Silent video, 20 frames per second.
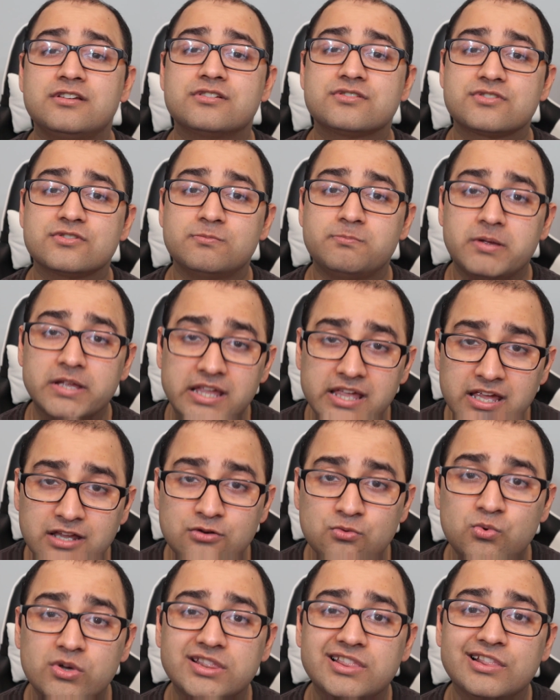So
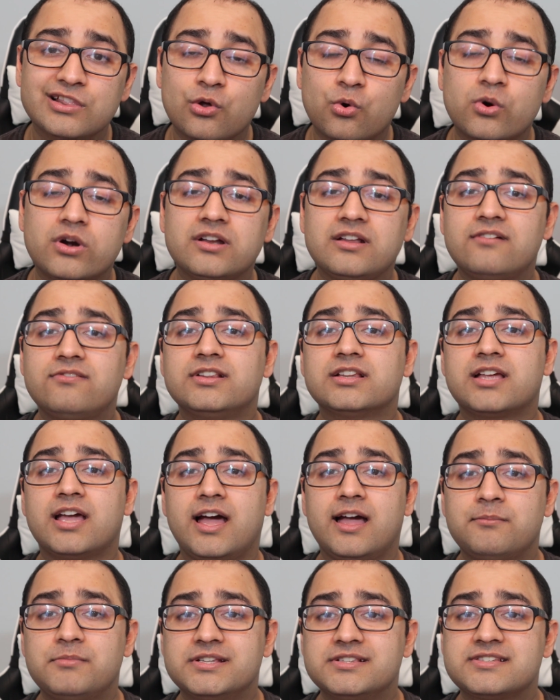begin with lower level
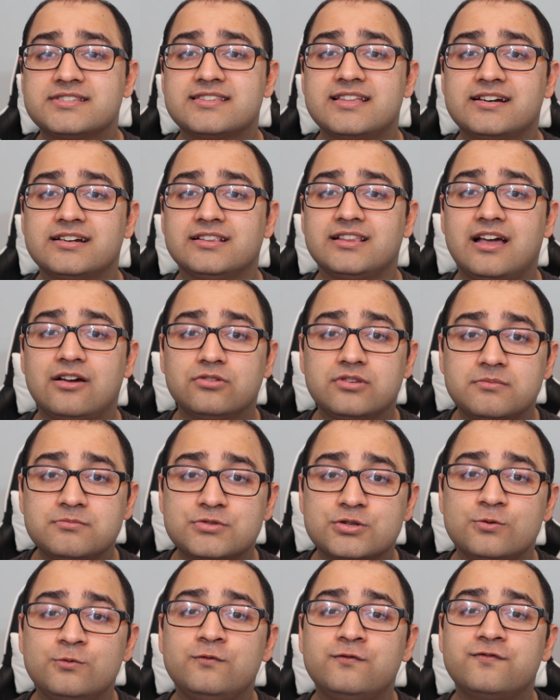comments that allow them
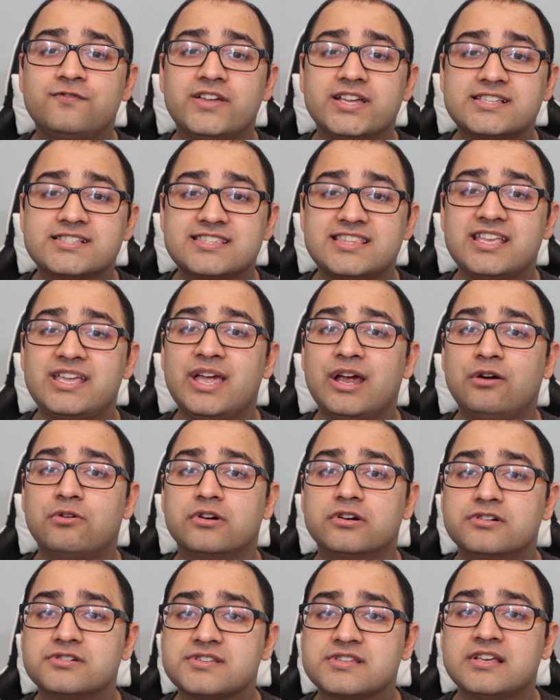to fix the
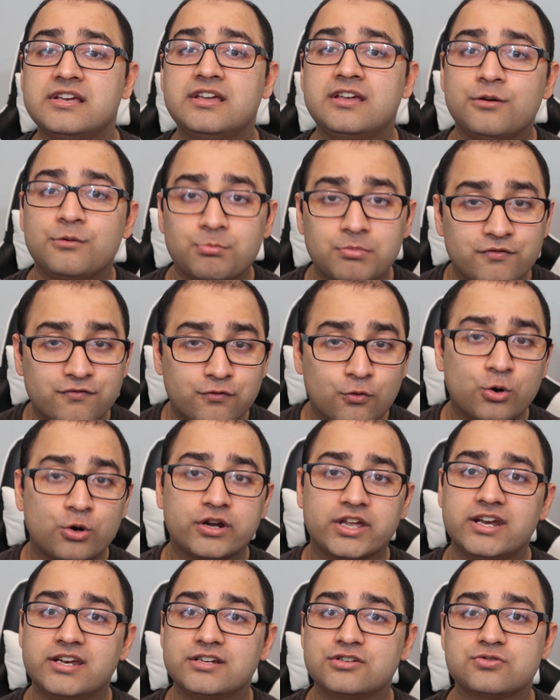errors before
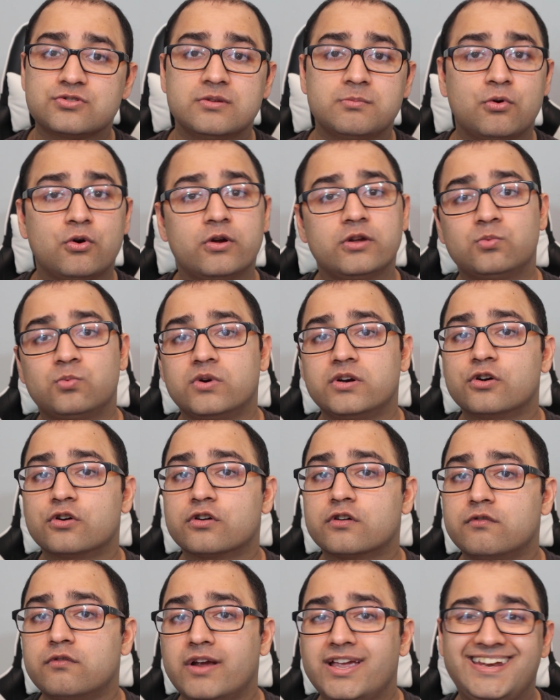getting to the point where you're
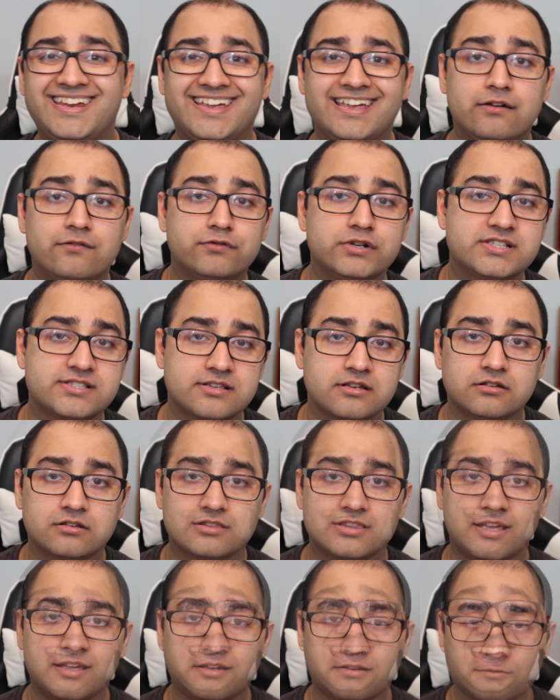grading every single
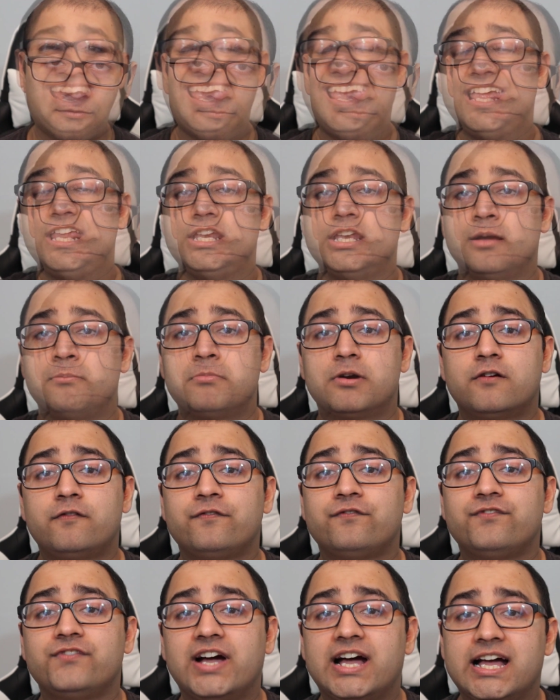thing. And
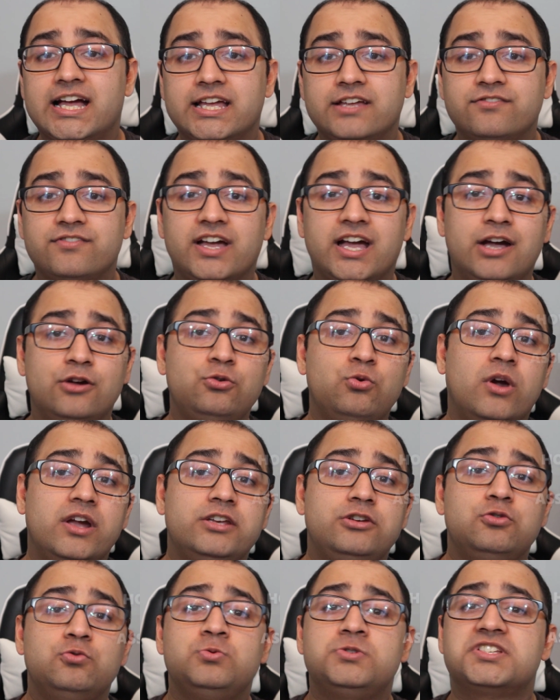number 5, how do I
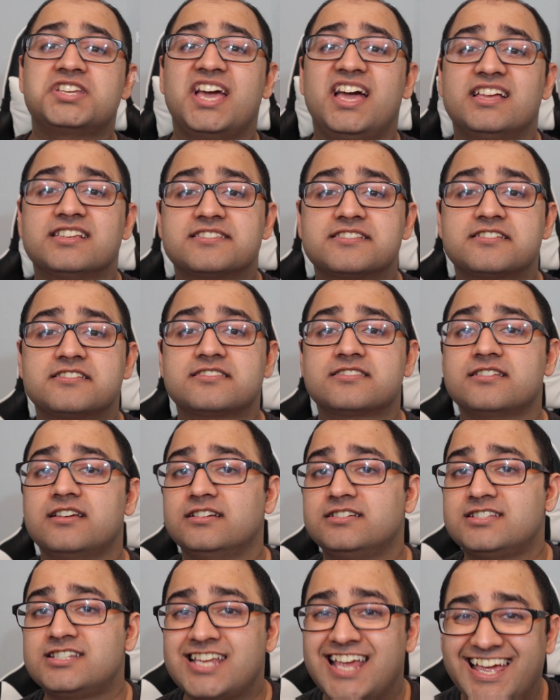do tests,
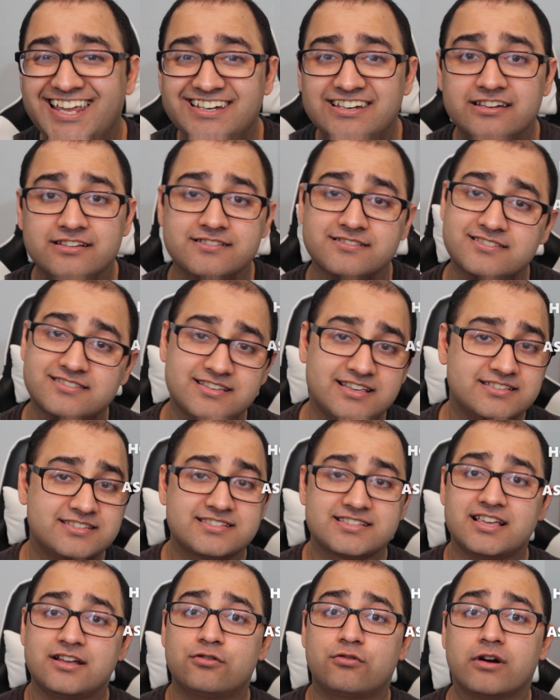attendance,
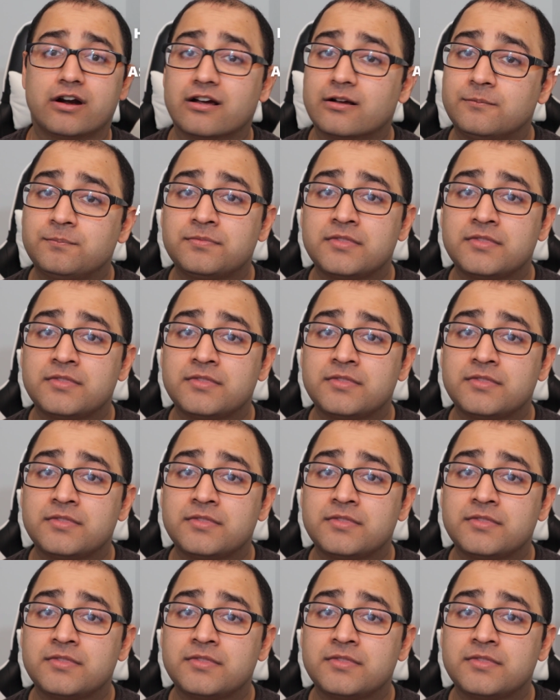etc.?